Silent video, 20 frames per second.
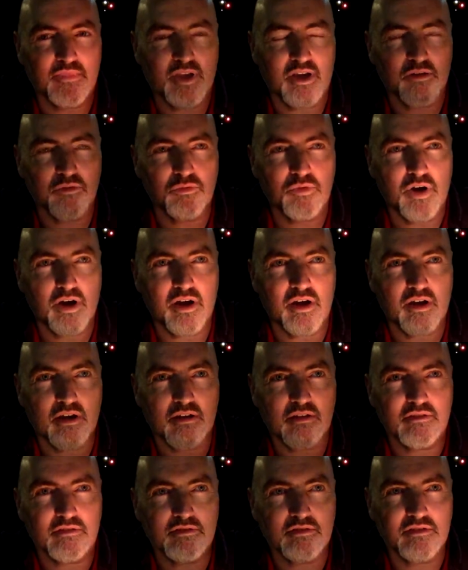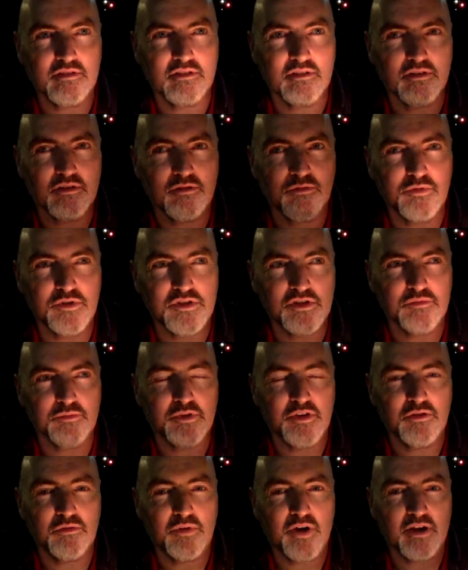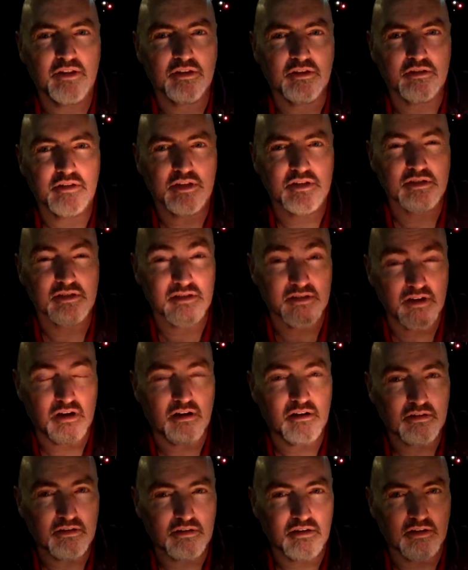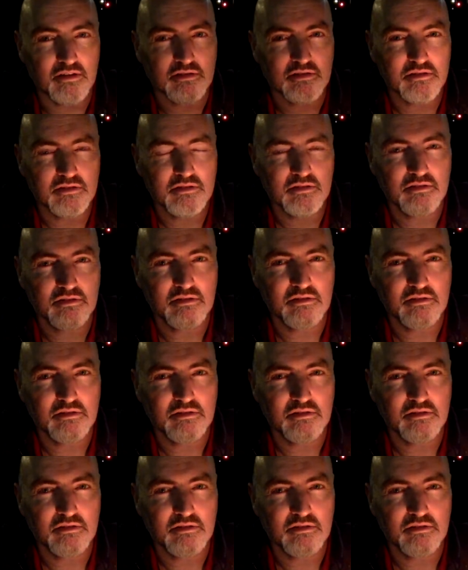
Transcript: And where would you be aware that there's darkness